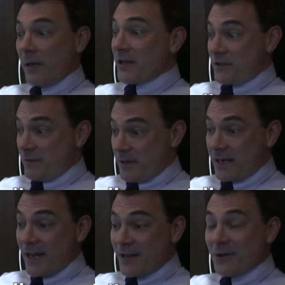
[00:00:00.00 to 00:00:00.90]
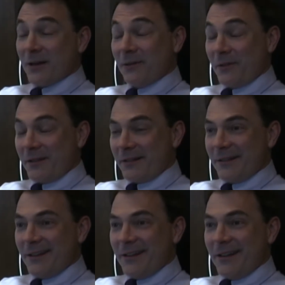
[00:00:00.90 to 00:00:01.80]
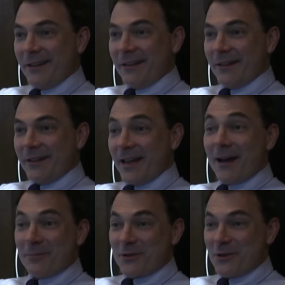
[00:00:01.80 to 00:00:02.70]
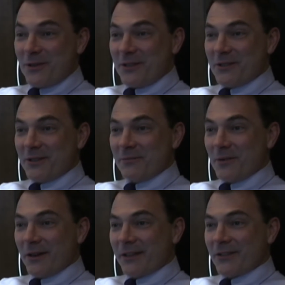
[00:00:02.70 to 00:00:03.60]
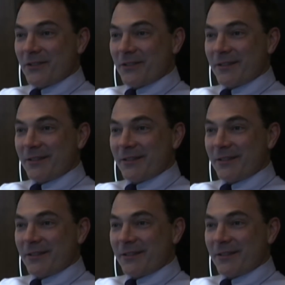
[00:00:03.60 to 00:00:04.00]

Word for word: blessed to be in IU Health and the, the opportunities that it brings.